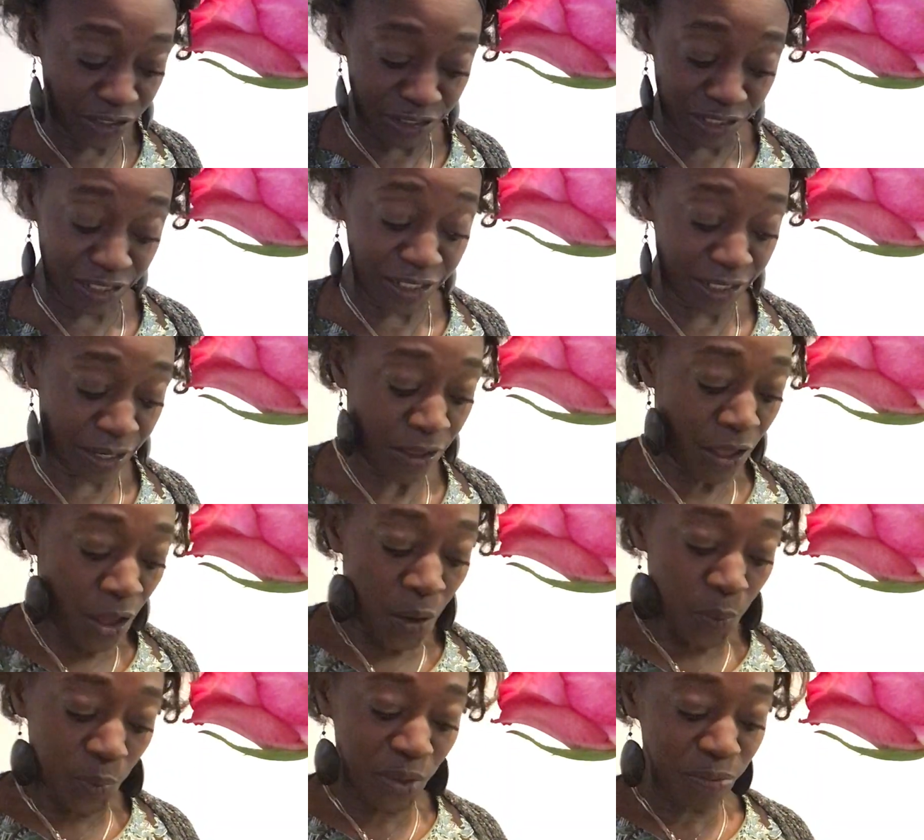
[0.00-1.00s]
I can see.
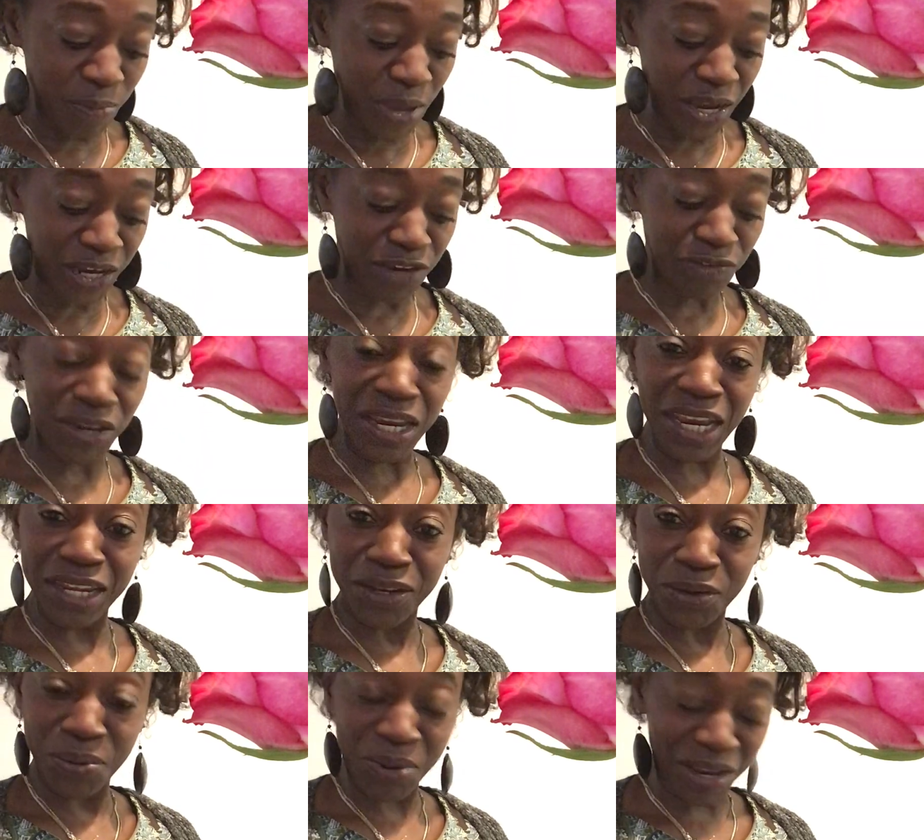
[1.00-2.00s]
With Mercury in
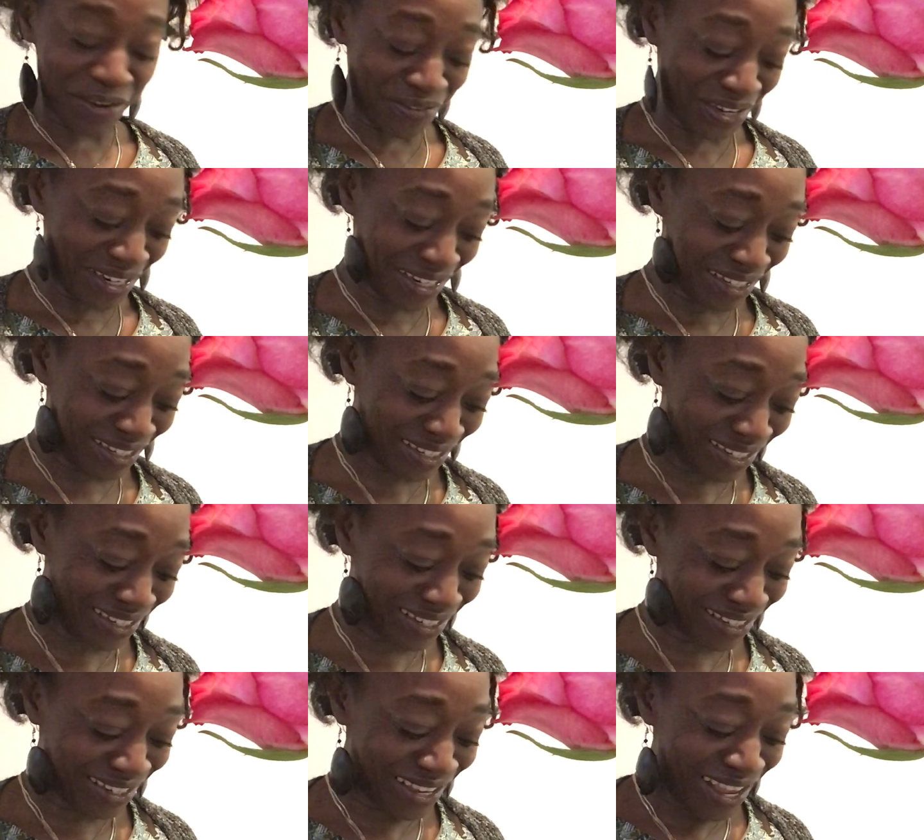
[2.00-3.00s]
Aquarius,
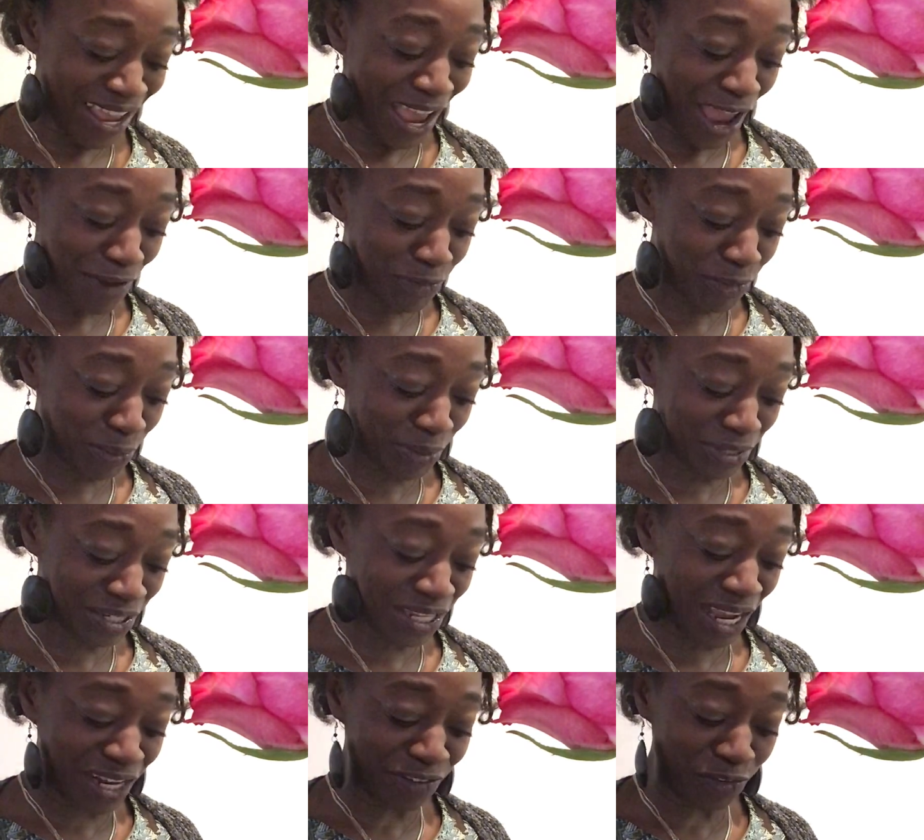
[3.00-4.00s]
everyone's
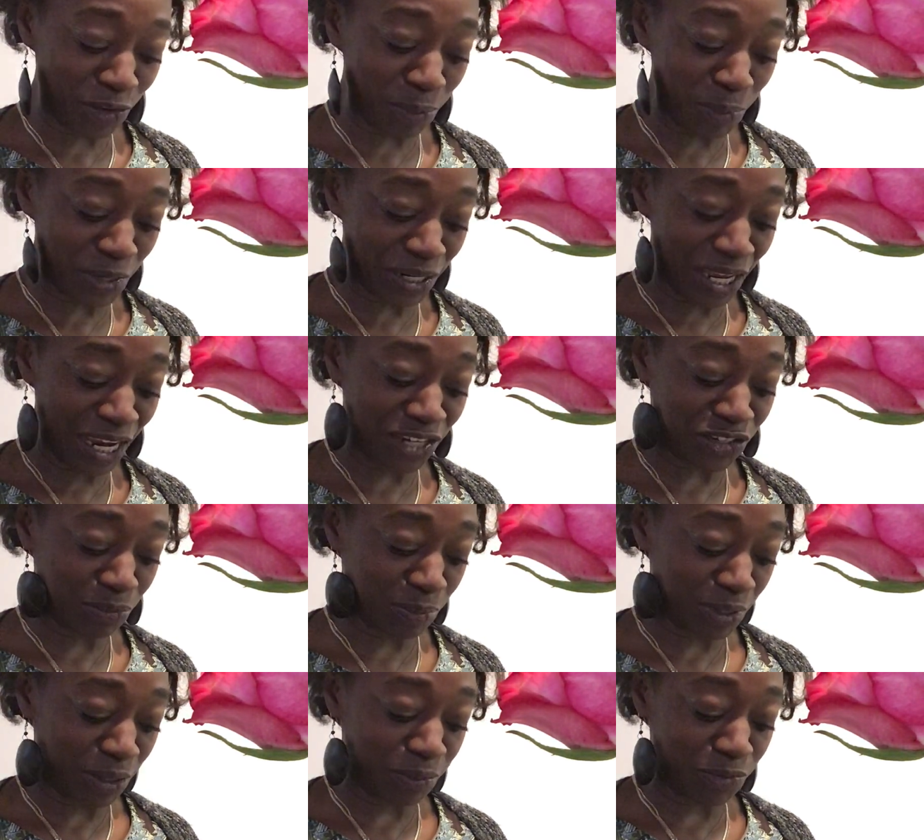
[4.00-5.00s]
style of communication
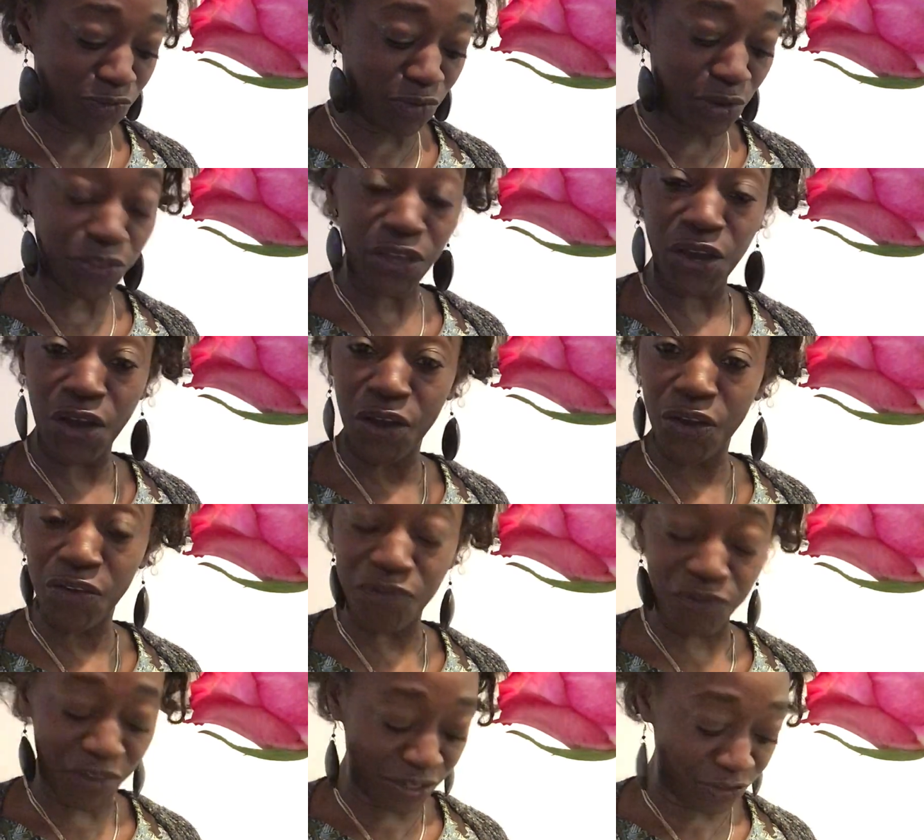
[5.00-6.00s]
becomes rather
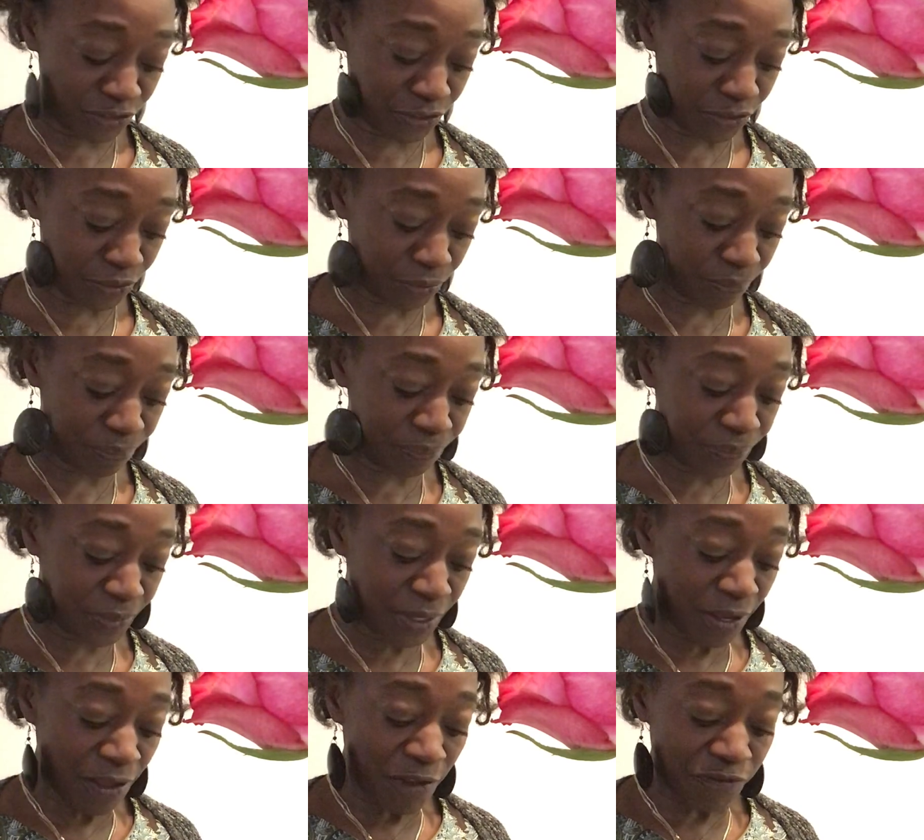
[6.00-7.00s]
unconventional,
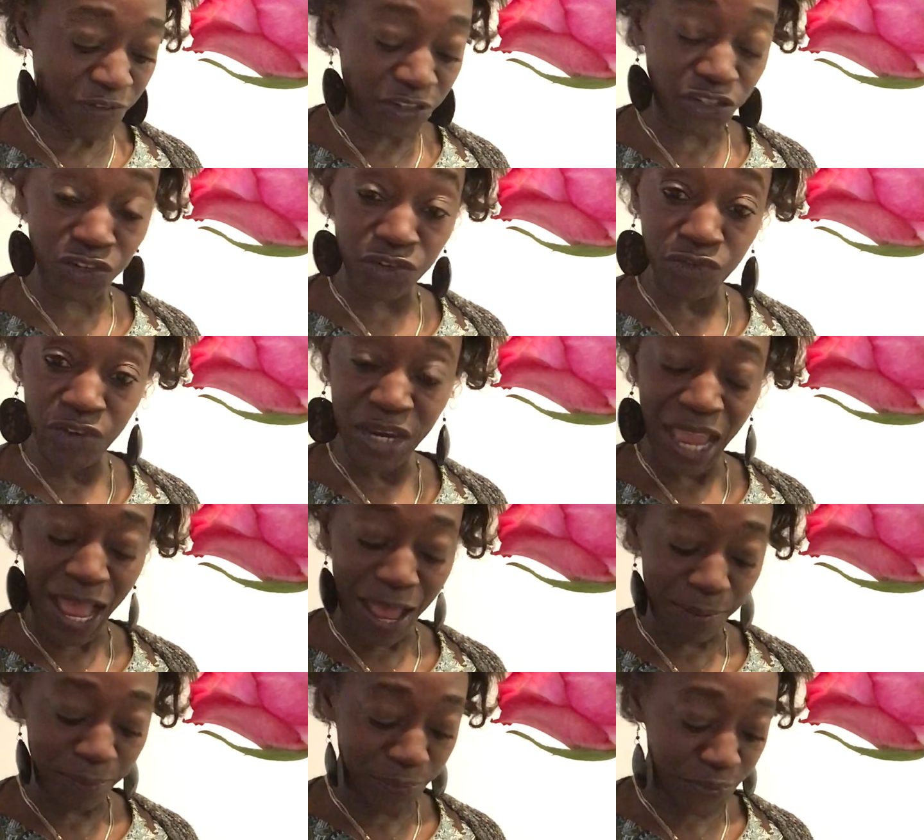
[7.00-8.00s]
visionary
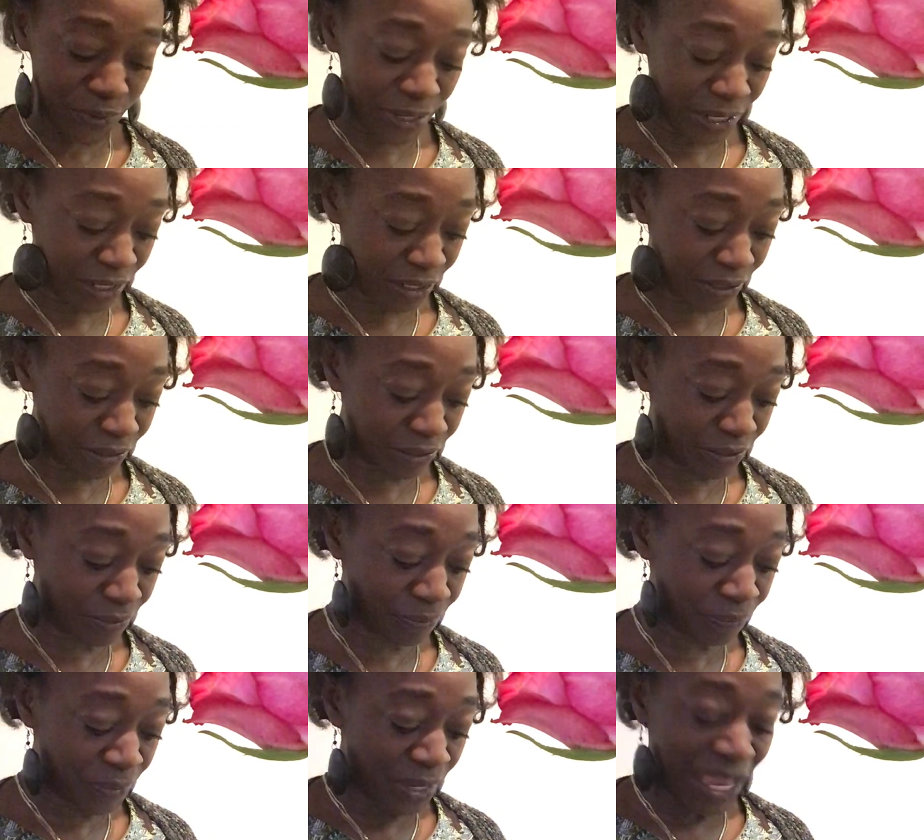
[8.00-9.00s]
and brilliant.
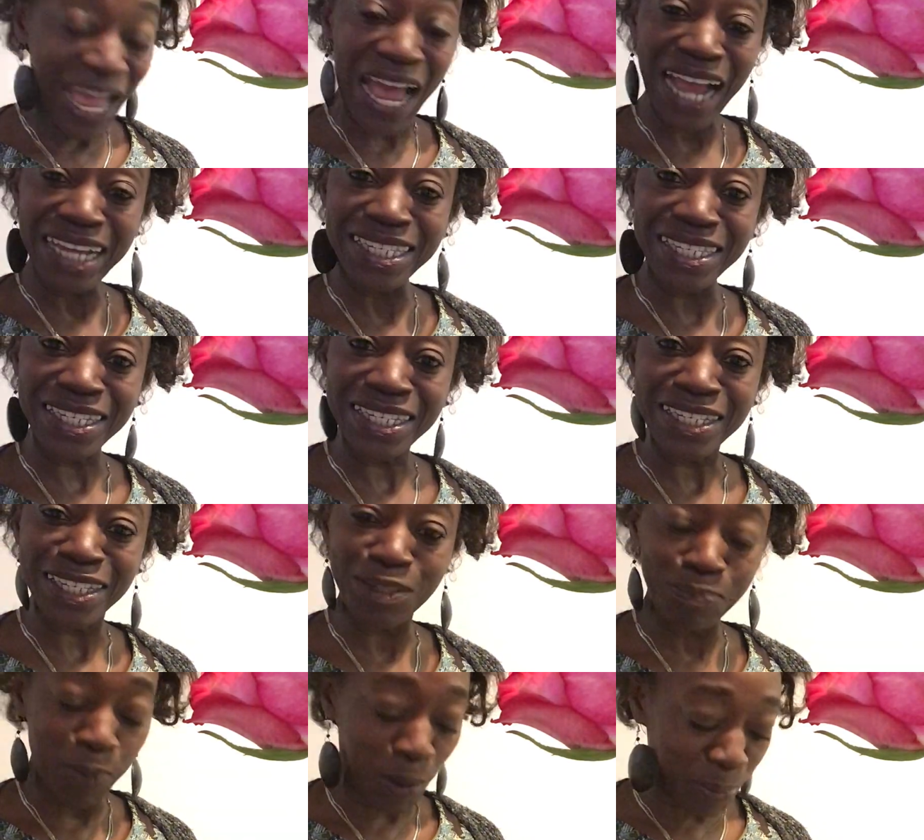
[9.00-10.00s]
Ideas
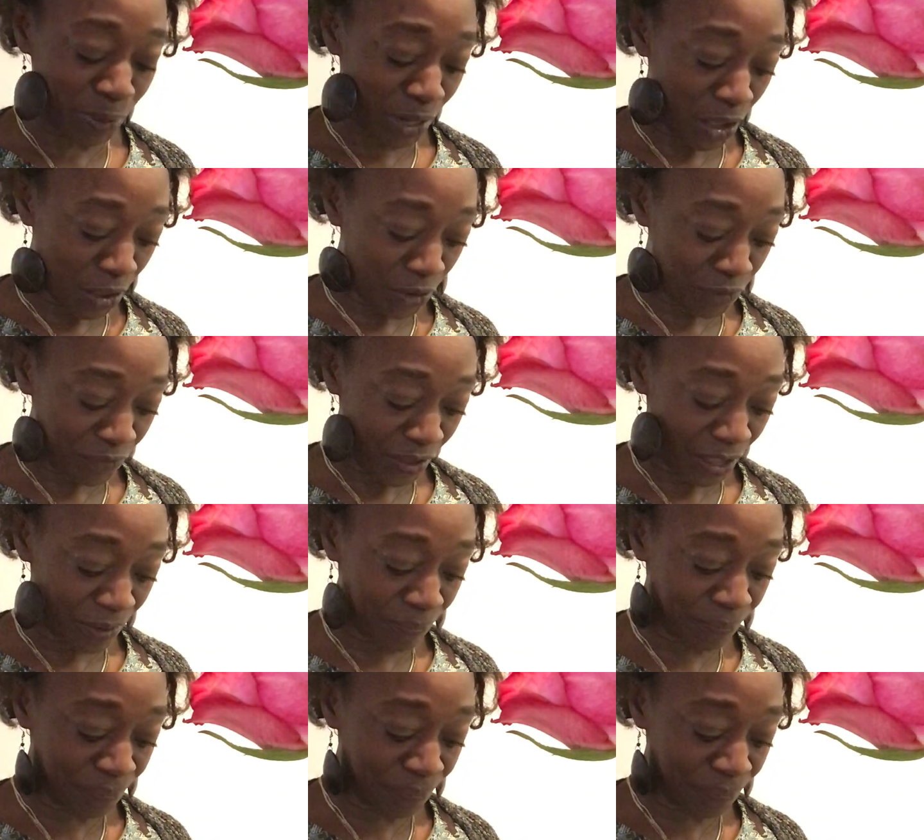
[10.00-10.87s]
bubble over.